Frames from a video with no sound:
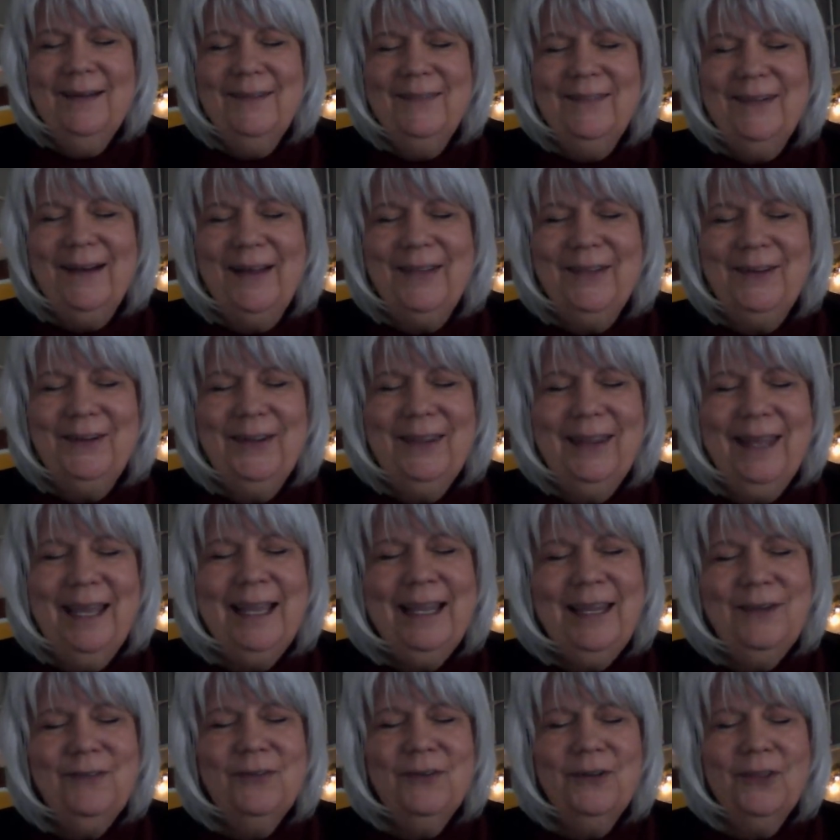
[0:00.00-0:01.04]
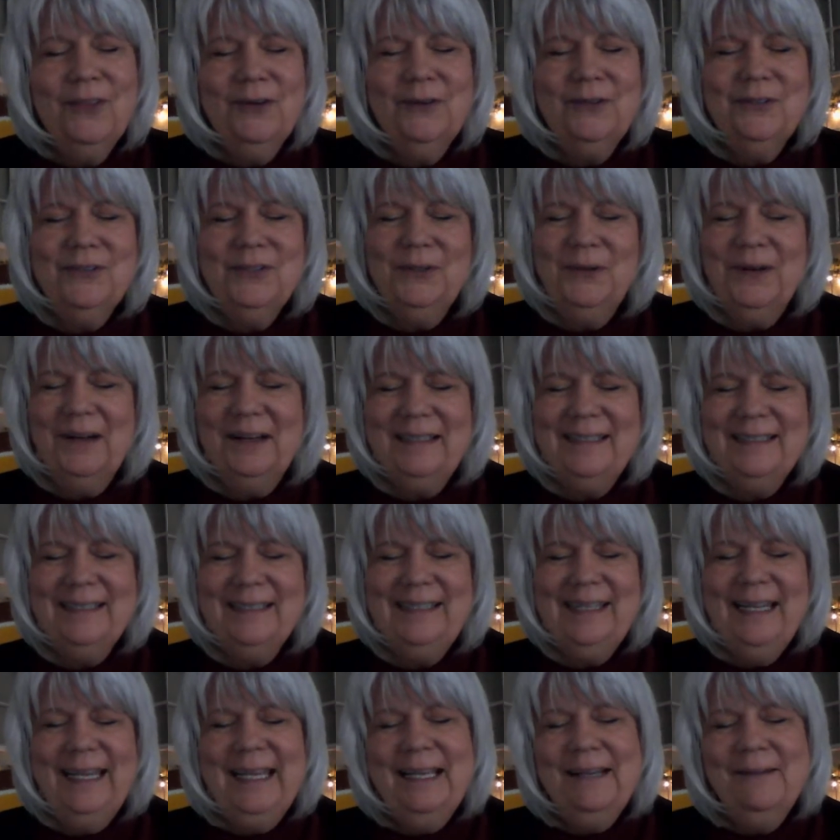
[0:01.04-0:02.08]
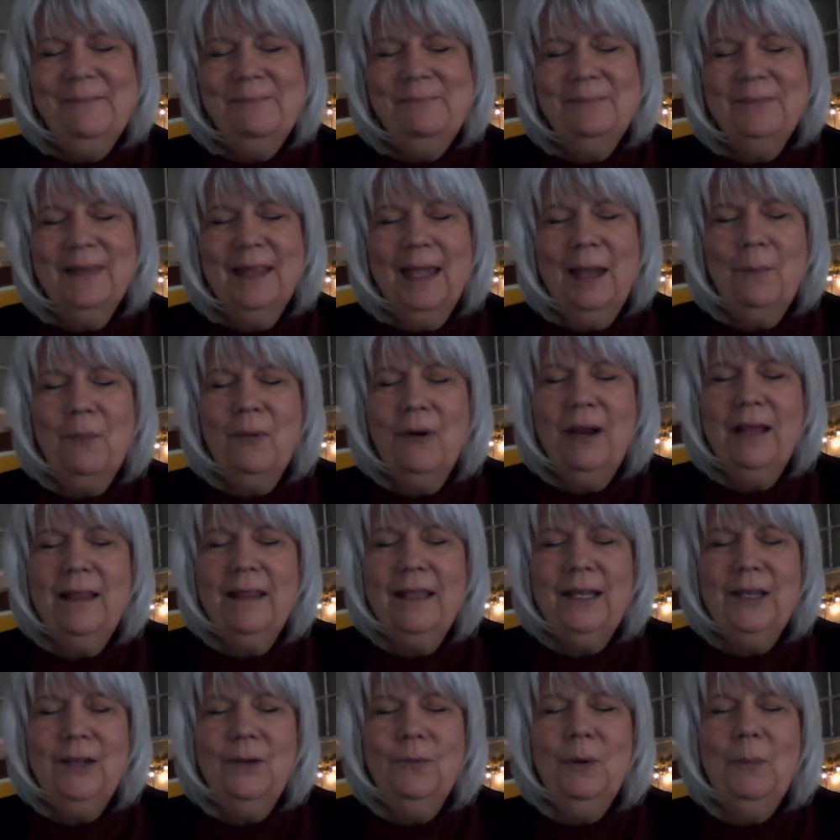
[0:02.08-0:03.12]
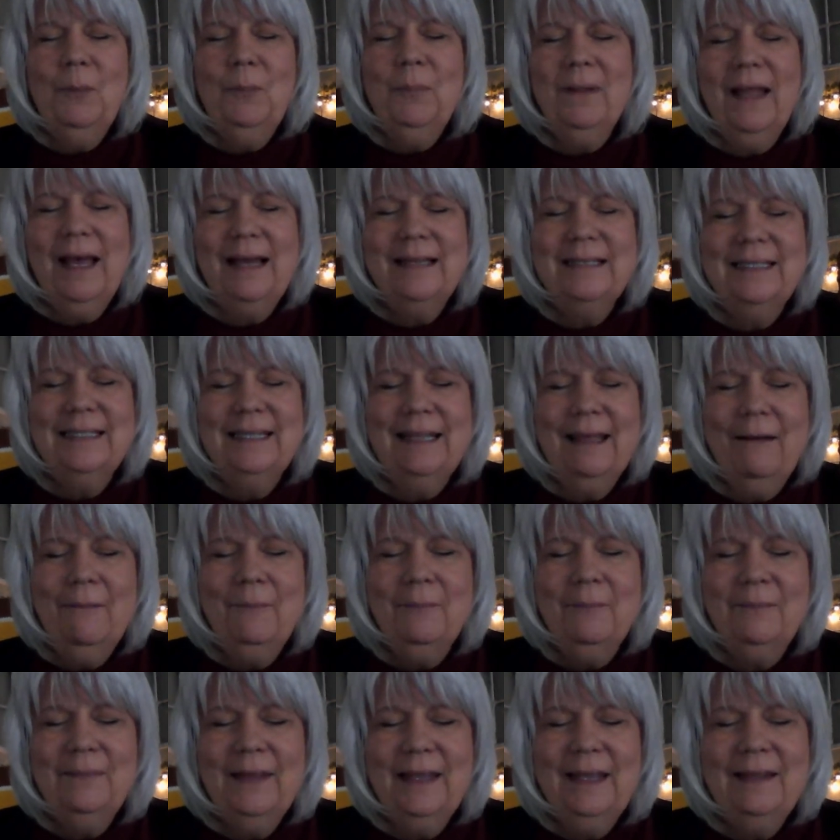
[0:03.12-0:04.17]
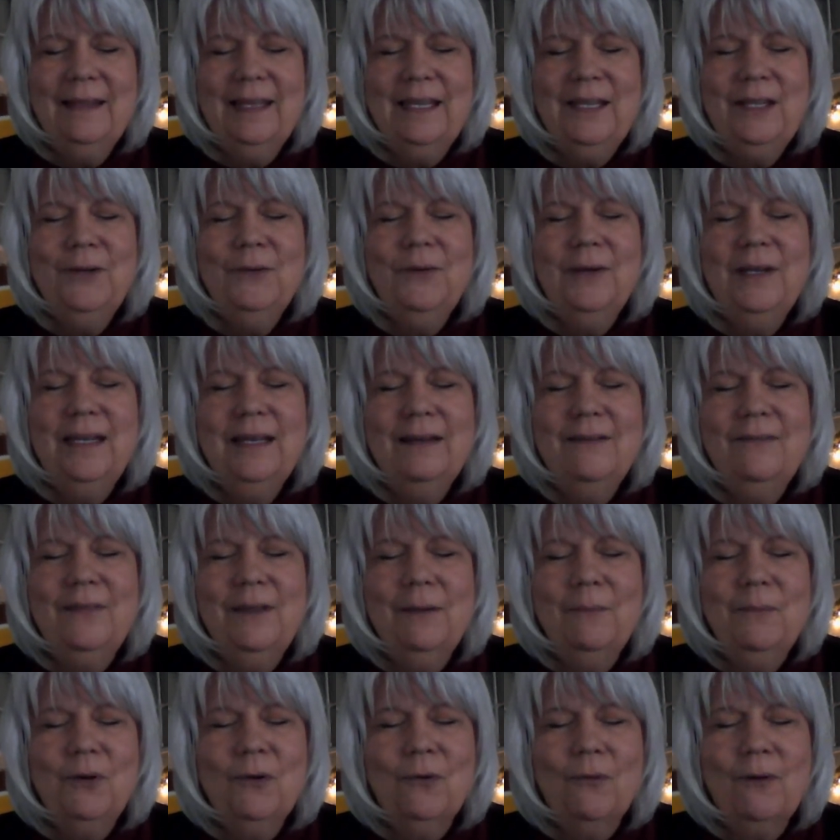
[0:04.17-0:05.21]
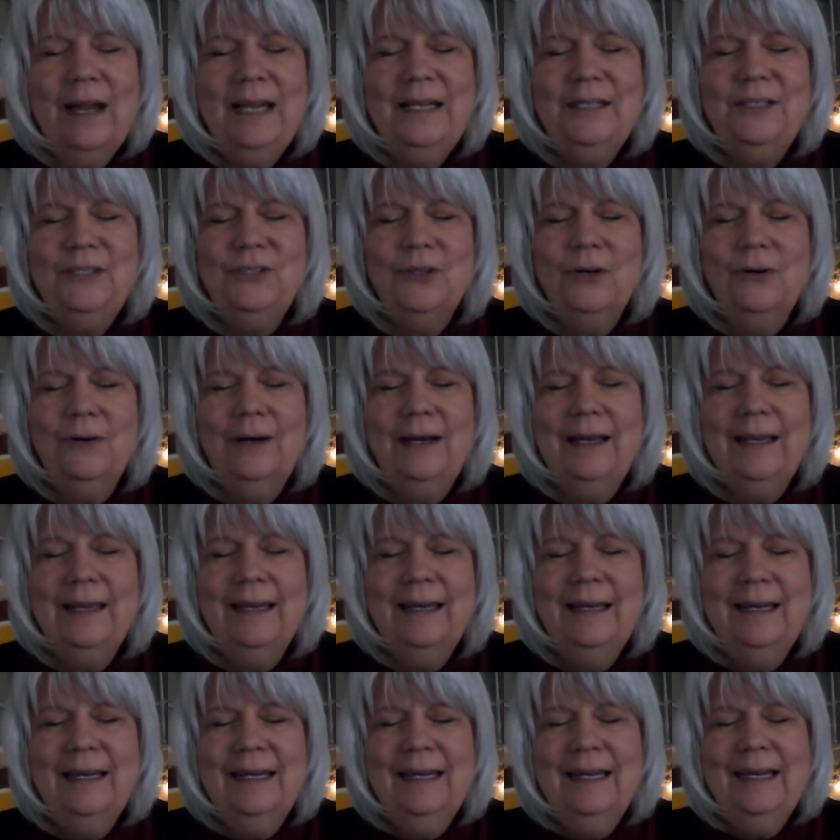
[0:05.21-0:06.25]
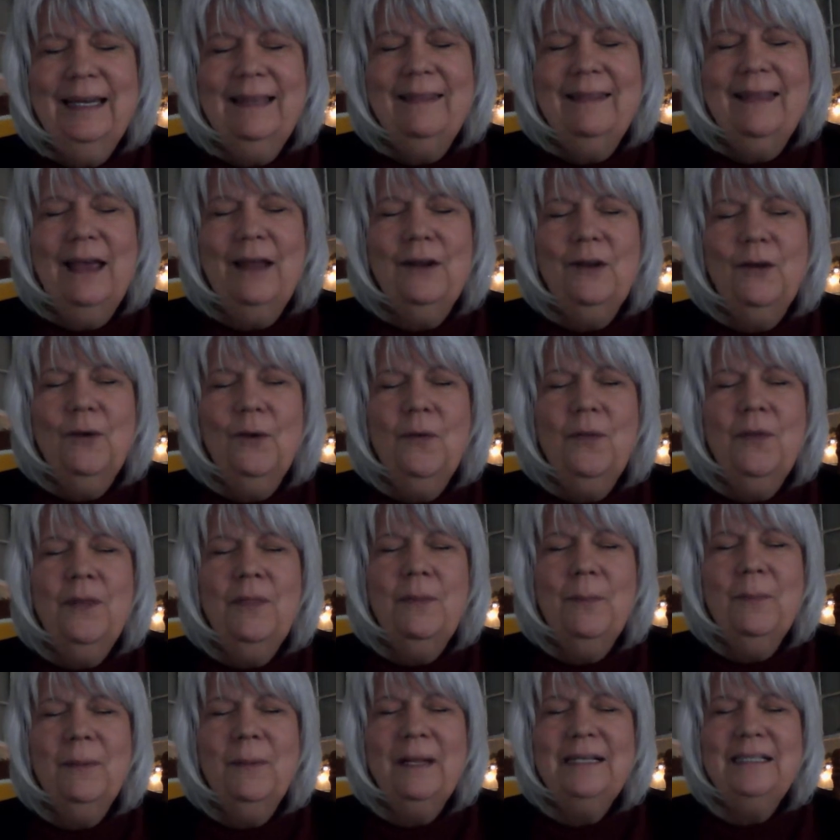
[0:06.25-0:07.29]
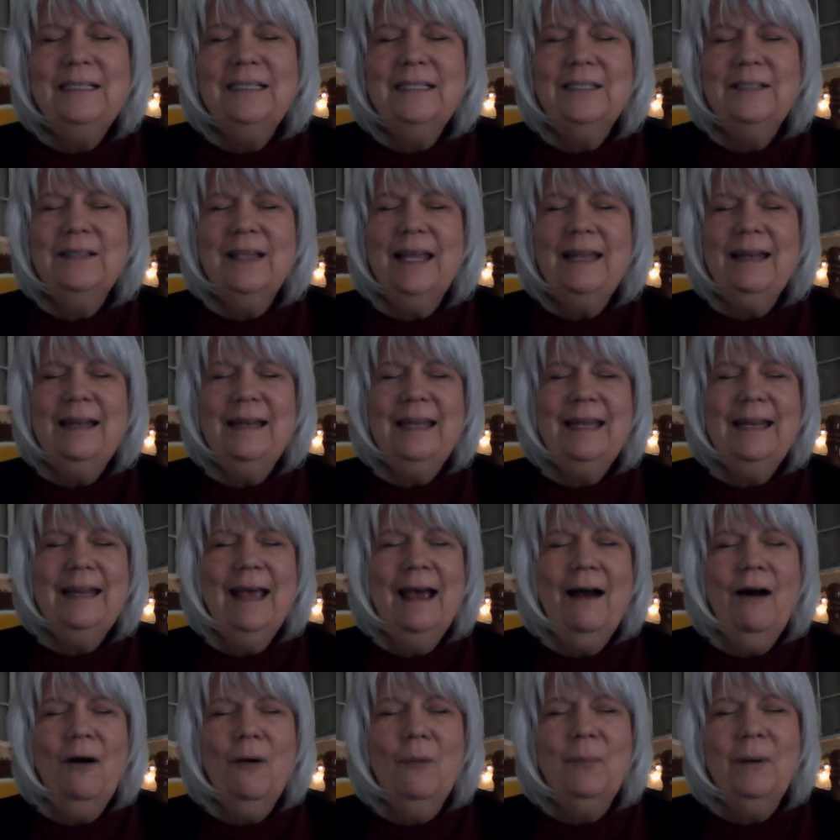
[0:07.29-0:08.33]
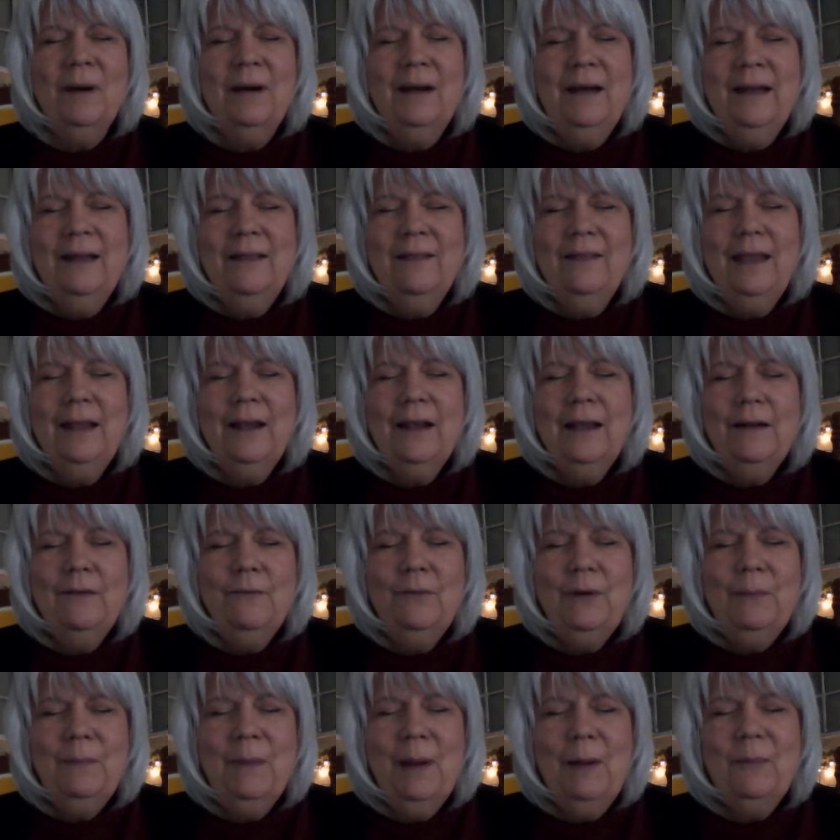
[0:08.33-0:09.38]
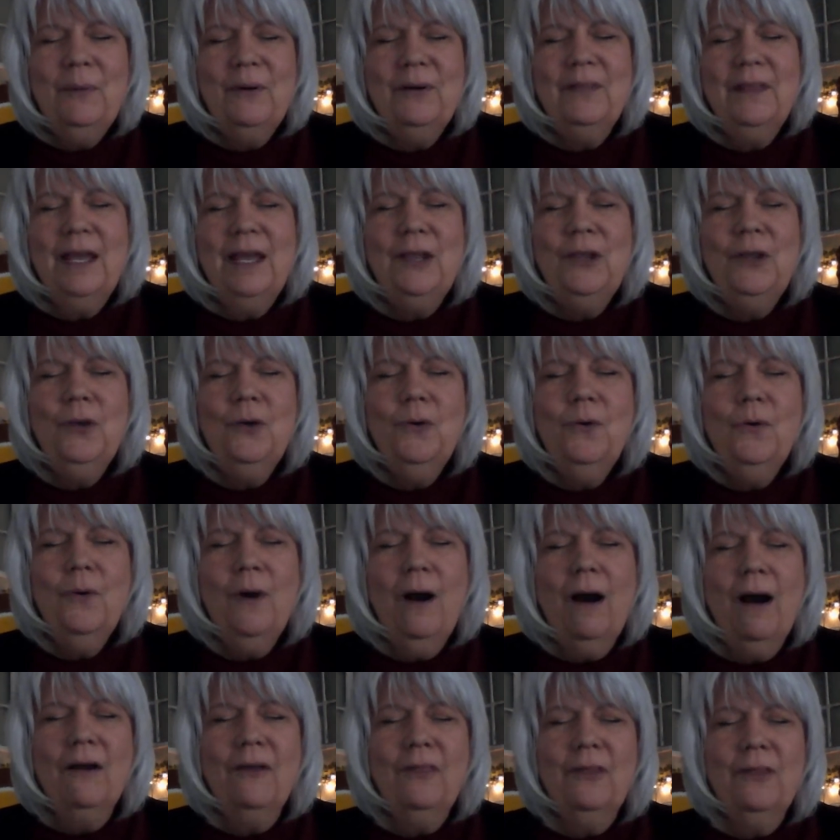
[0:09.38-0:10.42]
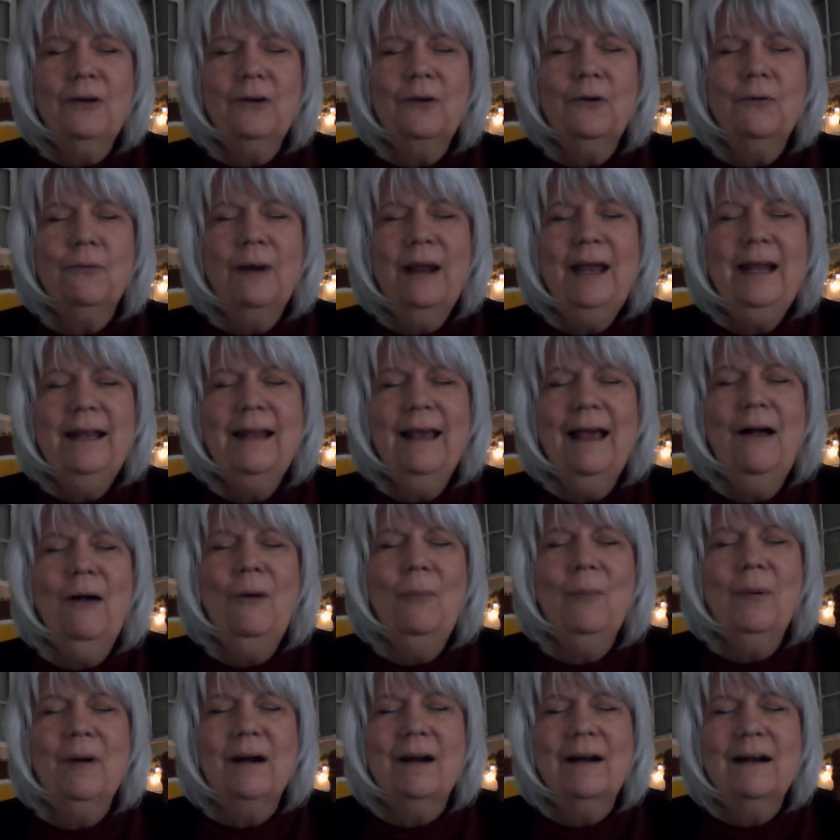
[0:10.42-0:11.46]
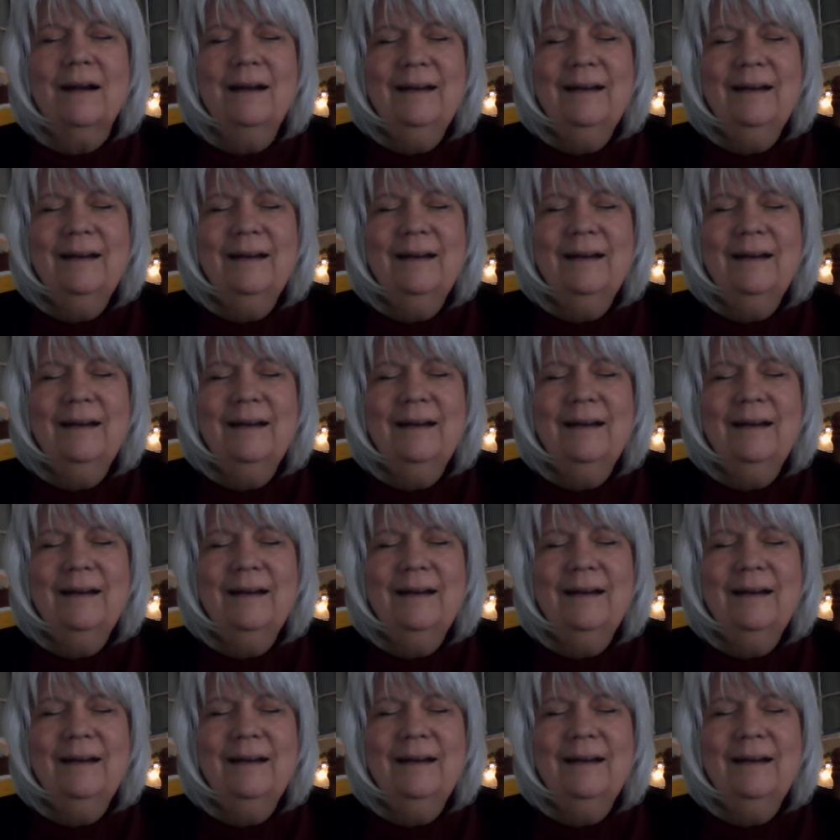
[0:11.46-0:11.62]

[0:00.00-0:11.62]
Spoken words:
Father, thank you for those who are listening. I pray that you will bless them, that you give them great joy, that in the places they need help, they can remember that you are their great helper.